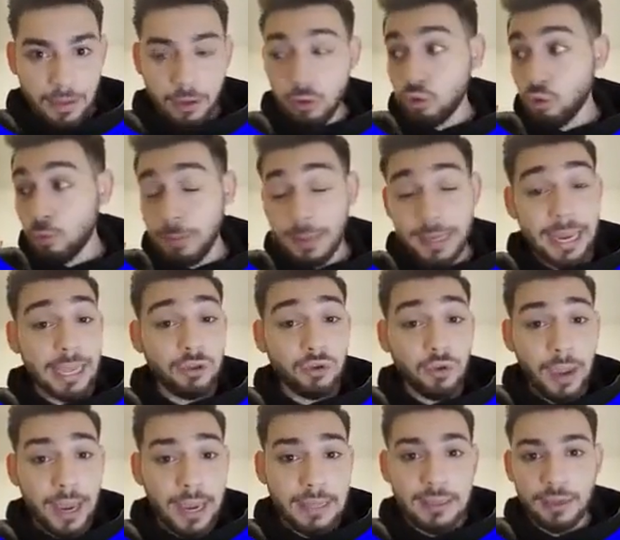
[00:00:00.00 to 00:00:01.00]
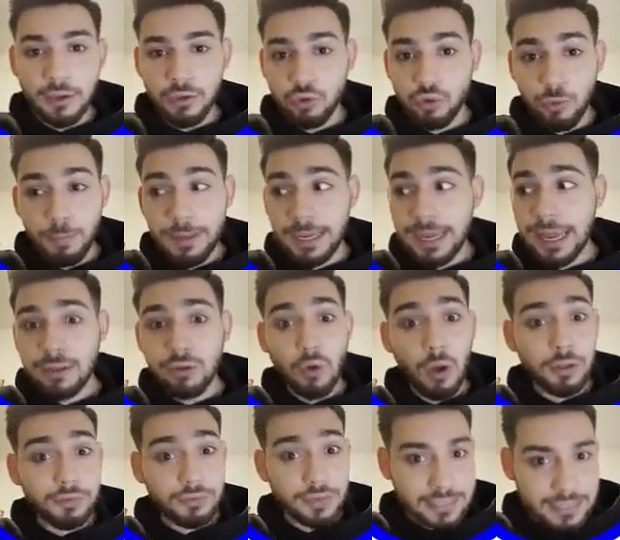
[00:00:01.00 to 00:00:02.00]
You duplicate to 80, you duplicate to
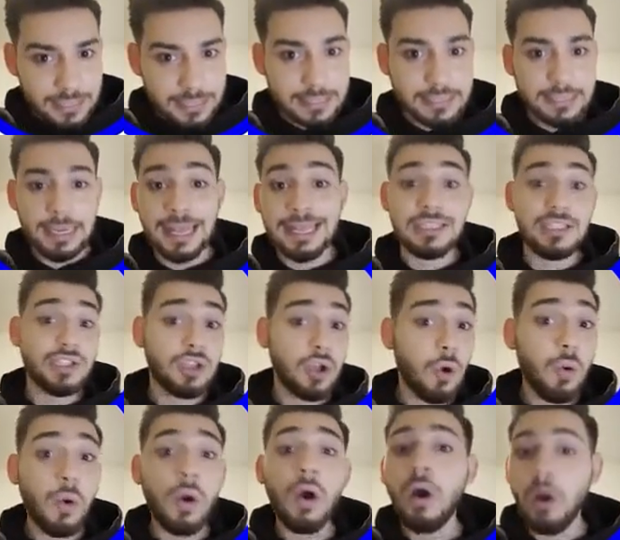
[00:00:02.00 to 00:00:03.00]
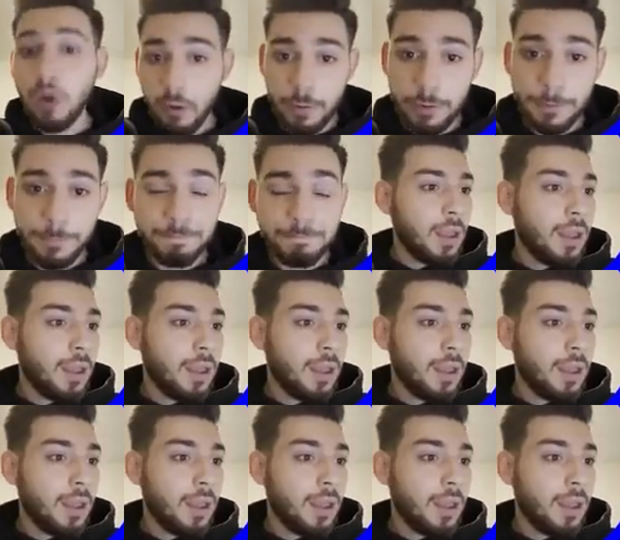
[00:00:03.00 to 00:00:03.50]
160, and so on.